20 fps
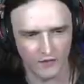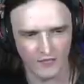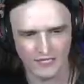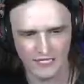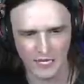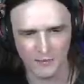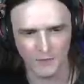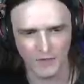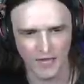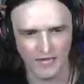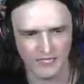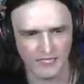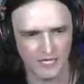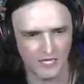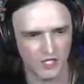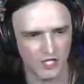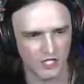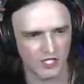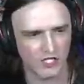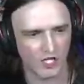zip lines that you
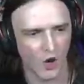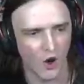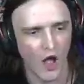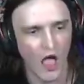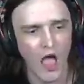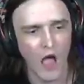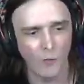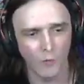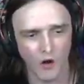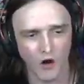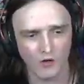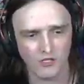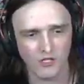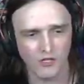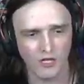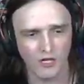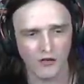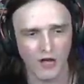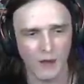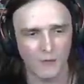just saw. We're also
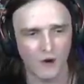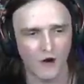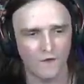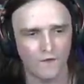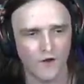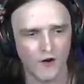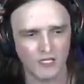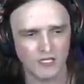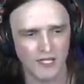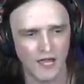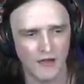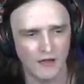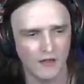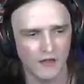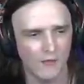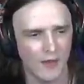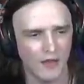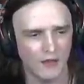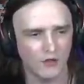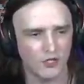going to grab our first
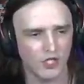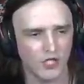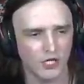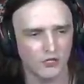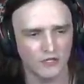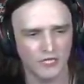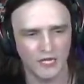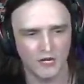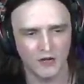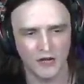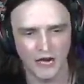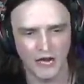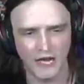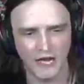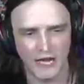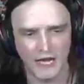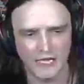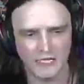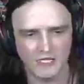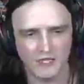elemental shield here. It
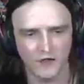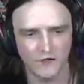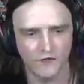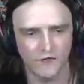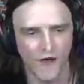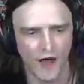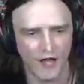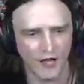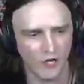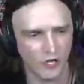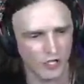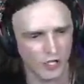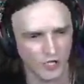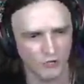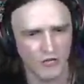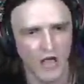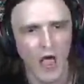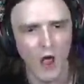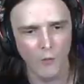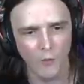is the fire
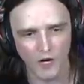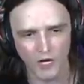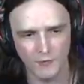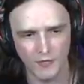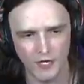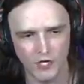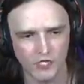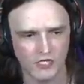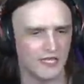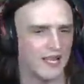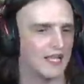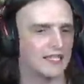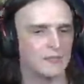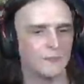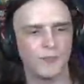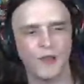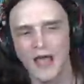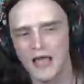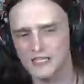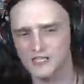shield. We're going to be using that to
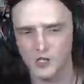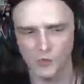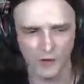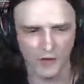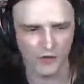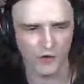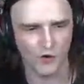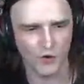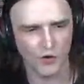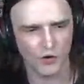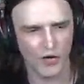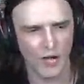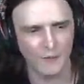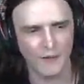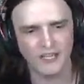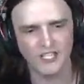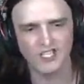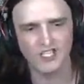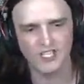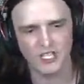blast our way through,
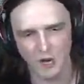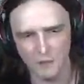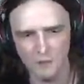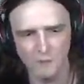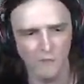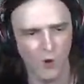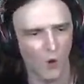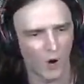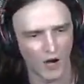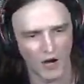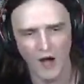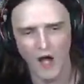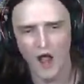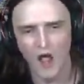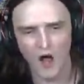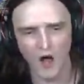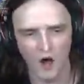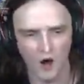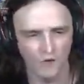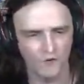grabbing some more
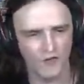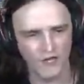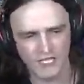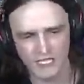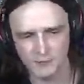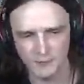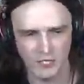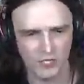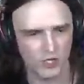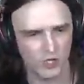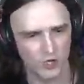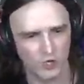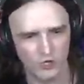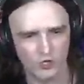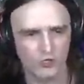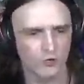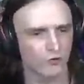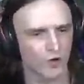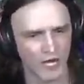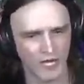of the speed
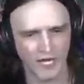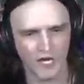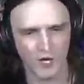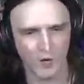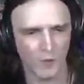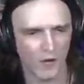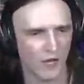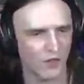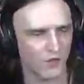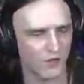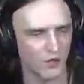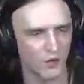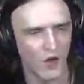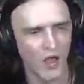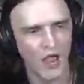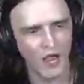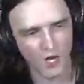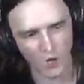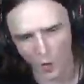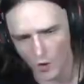shoes, running our way through,
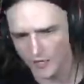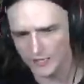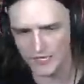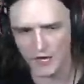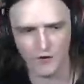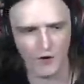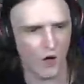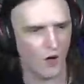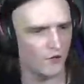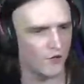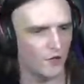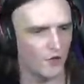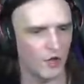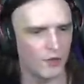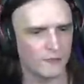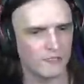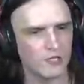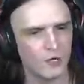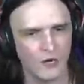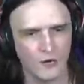going down all the
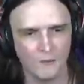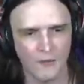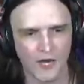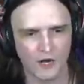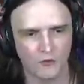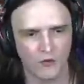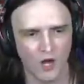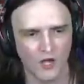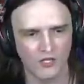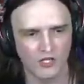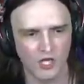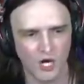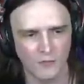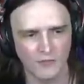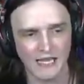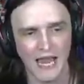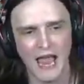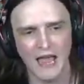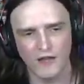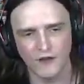loops, doing big run
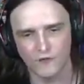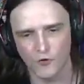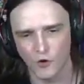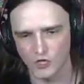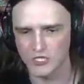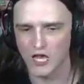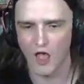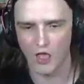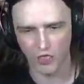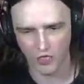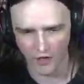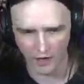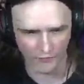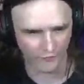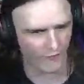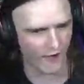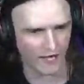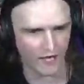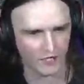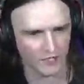jumps, and of course the
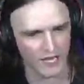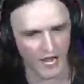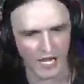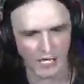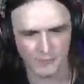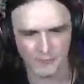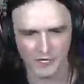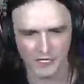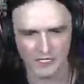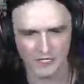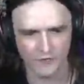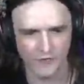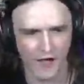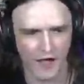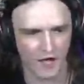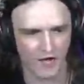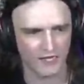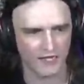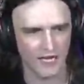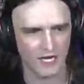fire dash, because the
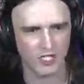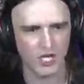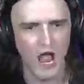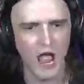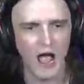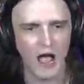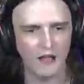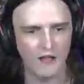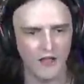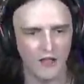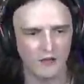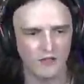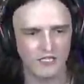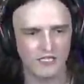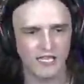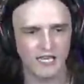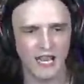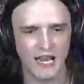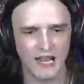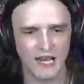fire dash allows us
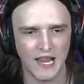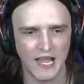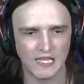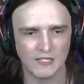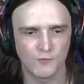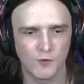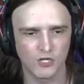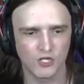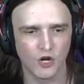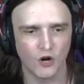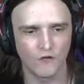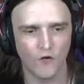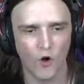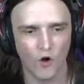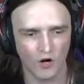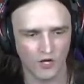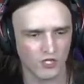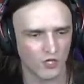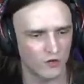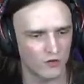to get a nice boost of
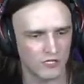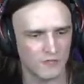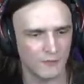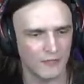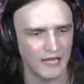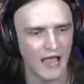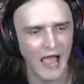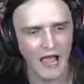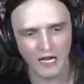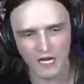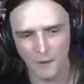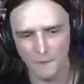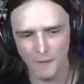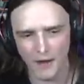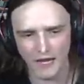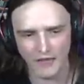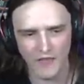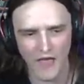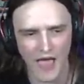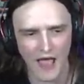horizontal speed.
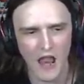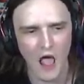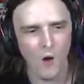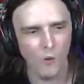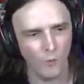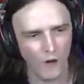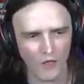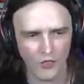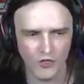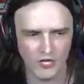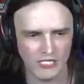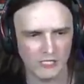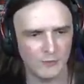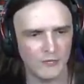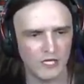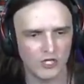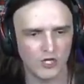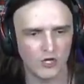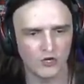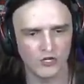Combine that with the
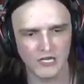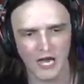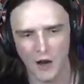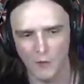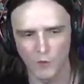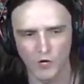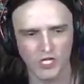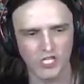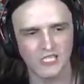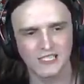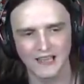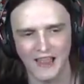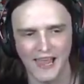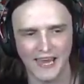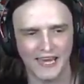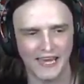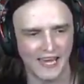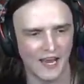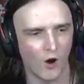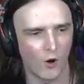speed shoes and we're just
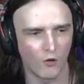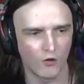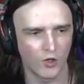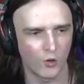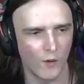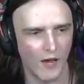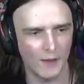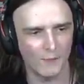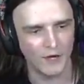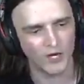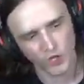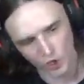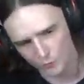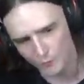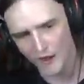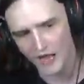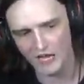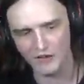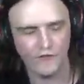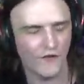legging it all the way. But
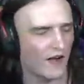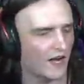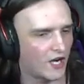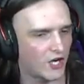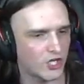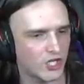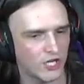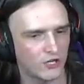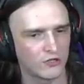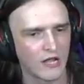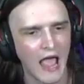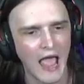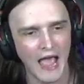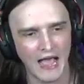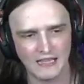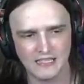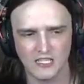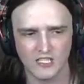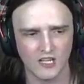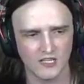goodbye fire shield,
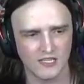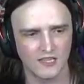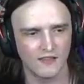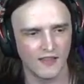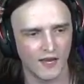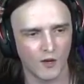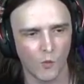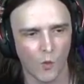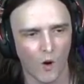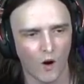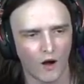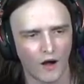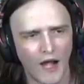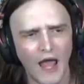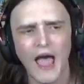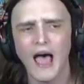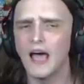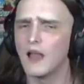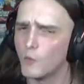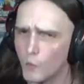as it doesn't like water,
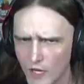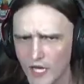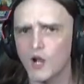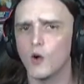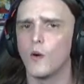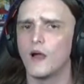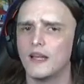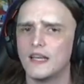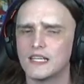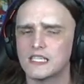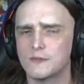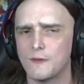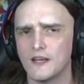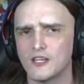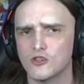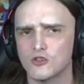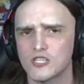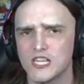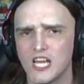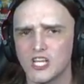and we go into
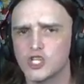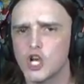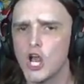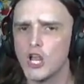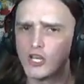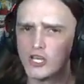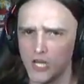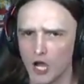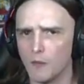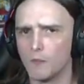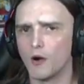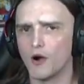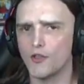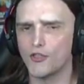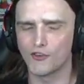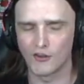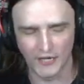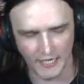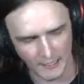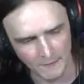special stage number
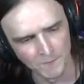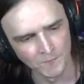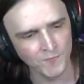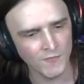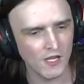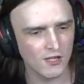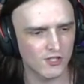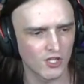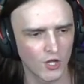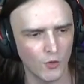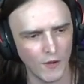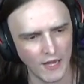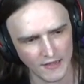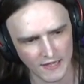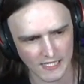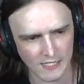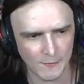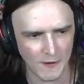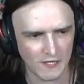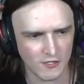3. So the way
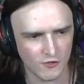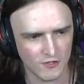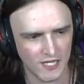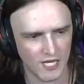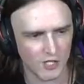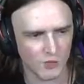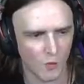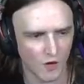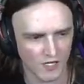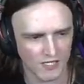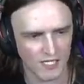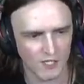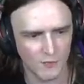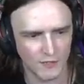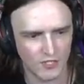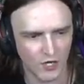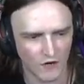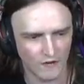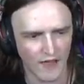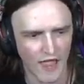this special stage works is we
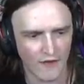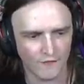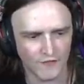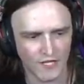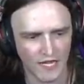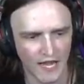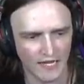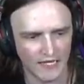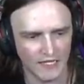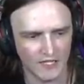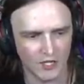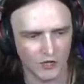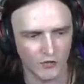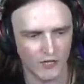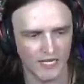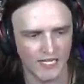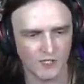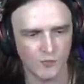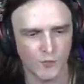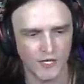turn left at 90
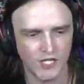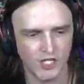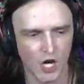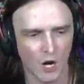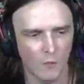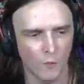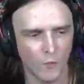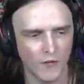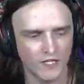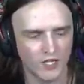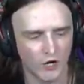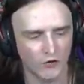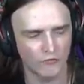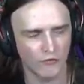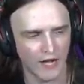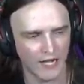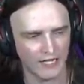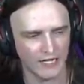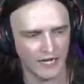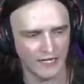degrees, we jump, we turn
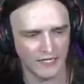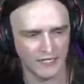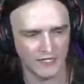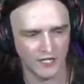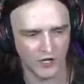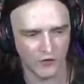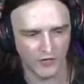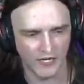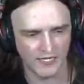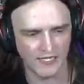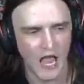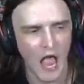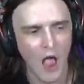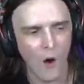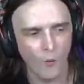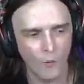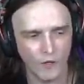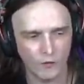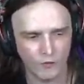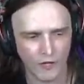right 90 degrees.
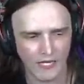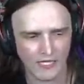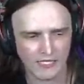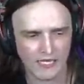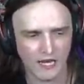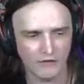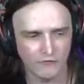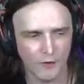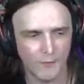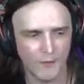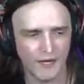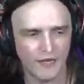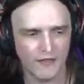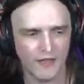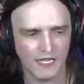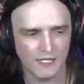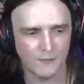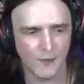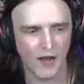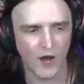We rinse and repeat
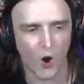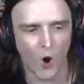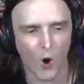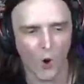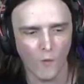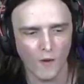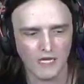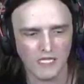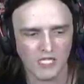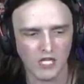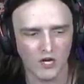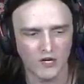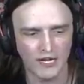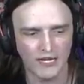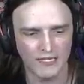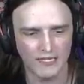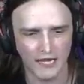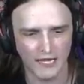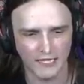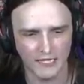this by always
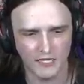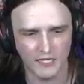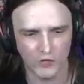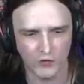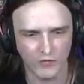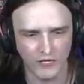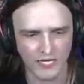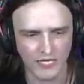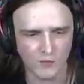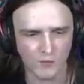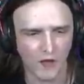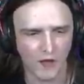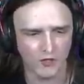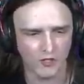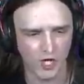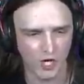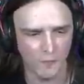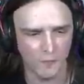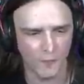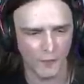turning 90 degrees while
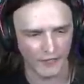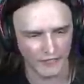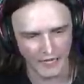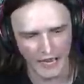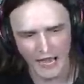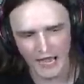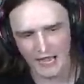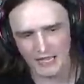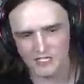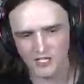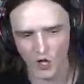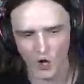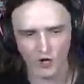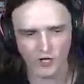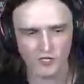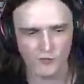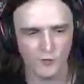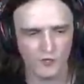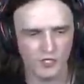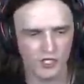jumping. As long
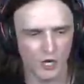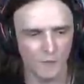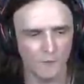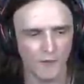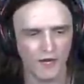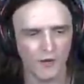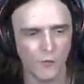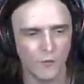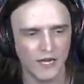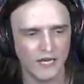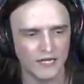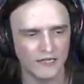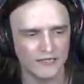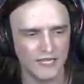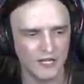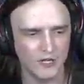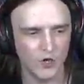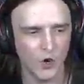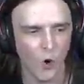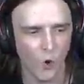as we're jumping, we
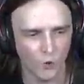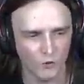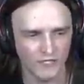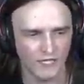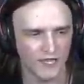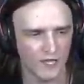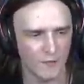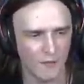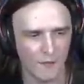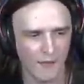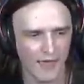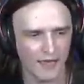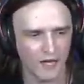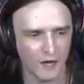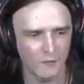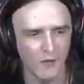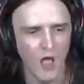continue holding the momentum.